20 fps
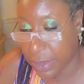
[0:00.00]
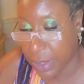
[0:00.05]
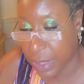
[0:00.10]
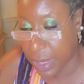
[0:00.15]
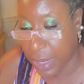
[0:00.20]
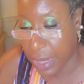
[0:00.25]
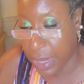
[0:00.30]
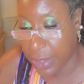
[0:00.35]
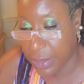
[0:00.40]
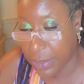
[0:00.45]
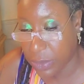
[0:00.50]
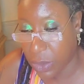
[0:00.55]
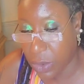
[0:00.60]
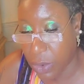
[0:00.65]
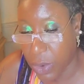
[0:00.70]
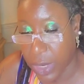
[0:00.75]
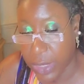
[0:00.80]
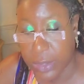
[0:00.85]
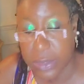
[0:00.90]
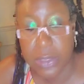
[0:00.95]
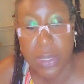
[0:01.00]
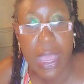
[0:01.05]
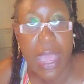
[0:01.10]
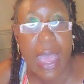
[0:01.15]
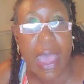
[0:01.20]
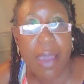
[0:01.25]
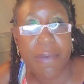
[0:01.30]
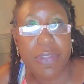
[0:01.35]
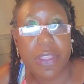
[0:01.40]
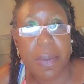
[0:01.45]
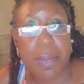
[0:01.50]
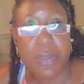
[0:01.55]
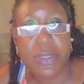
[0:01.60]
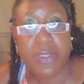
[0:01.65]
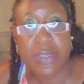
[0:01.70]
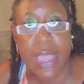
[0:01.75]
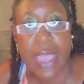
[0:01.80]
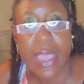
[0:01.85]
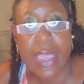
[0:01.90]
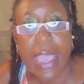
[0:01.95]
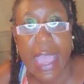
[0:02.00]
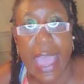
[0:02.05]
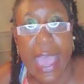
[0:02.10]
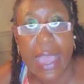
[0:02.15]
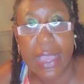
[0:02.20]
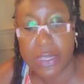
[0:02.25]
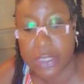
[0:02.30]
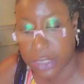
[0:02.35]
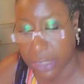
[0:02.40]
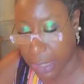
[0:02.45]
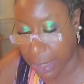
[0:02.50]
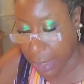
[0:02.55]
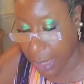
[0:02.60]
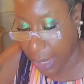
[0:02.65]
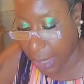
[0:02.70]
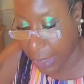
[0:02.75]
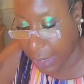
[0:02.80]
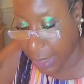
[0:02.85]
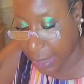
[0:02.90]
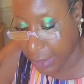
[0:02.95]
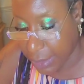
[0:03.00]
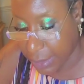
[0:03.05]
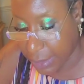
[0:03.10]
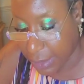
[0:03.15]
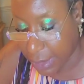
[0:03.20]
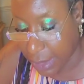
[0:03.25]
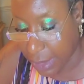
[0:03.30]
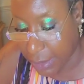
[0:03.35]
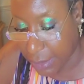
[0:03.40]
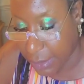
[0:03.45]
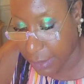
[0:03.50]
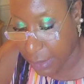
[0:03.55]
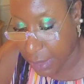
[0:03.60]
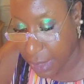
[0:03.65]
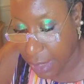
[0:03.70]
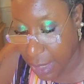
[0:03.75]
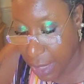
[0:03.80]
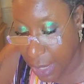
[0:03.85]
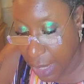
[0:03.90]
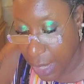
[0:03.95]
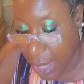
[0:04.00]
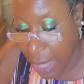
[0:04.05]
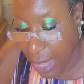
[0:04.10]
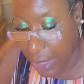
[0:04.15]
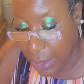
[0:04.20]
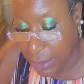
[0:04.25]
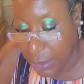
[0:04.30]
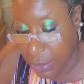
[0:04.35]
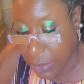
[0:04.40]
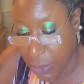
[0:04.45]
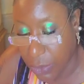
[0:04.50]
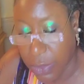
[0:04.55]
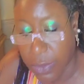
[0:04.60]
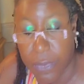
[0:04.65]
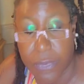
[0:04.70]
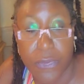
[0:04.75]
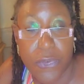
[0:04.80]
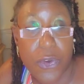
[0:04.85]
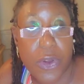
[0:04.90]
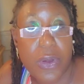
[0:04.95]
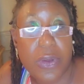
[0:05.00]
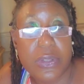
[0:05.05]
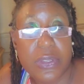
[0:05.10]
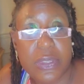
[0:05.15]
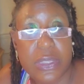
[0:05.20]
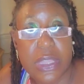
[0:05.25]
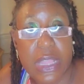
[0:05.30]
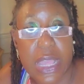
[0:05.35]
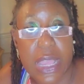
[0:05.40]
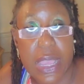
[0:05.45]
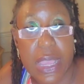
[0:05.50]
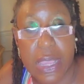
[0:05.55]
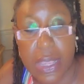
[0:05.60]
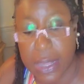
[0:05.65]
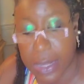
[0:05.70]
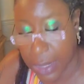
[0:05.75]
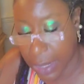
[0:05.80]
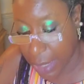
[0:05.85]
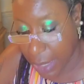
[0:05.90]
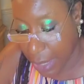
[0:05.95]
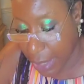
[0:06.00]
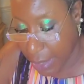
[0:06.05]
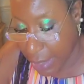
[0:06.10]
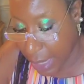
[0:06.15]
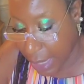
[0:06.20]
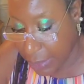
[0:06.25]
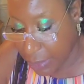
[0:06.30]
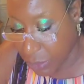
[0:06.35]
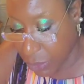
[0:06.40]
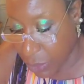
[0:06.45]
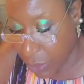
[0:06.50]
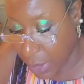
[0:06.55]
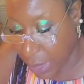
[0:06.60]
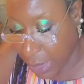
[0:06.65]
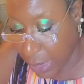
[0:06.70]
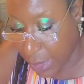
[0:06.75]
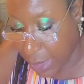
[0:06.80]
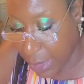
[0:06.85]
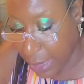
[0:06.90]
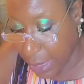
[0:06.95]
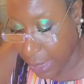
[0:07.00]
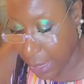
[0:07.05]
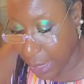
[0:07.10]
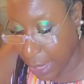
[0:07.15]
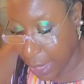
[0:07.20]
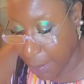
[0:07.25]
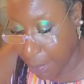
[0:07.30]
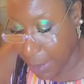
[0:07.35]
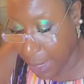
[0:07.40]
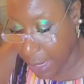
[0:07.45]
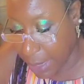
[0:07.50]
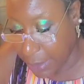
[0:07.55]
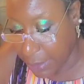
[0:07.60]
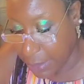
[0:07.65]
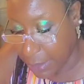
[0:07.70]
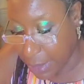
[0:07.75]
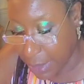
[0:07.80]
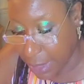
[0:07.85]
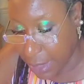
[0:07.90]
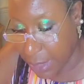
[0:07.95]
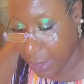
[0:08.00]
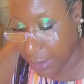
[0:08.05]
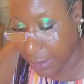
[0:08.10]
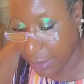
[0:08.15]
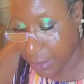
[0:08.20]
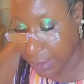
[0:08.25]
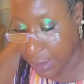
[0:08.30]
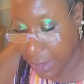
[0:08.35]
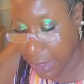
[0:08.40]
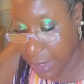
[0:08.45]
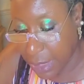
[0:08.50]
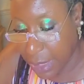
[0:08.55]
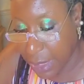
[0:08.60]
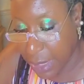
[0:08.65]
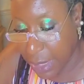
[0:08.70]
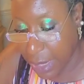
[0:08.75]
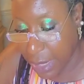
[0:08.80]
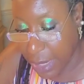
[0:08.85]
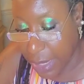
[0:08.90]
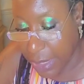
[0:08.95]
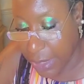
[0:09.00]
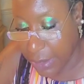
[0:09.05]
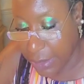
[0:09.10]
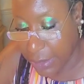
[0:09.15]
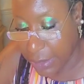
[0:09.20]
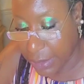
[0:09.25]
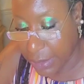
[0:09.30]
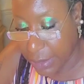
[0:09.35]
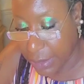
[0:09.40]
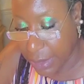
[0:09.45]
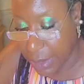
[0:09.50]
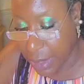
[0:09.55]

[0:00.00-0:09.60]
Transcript: It's going to have to take action against this. And so the first thing that's going to kick up into this is